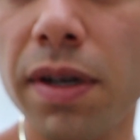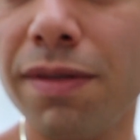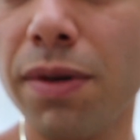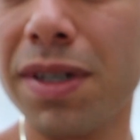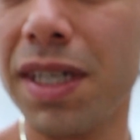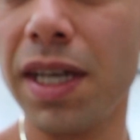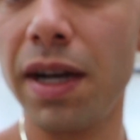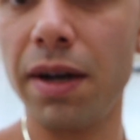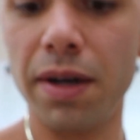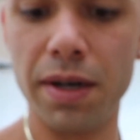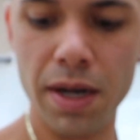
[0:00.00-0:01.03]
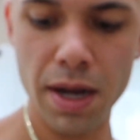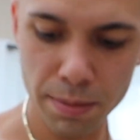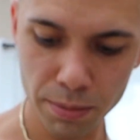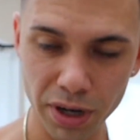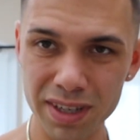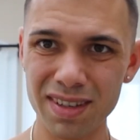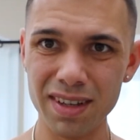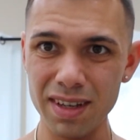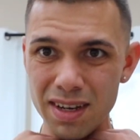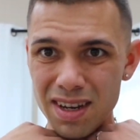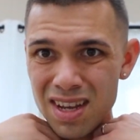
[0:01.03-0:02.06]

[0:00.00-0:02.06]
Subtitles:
14 karat bracelet.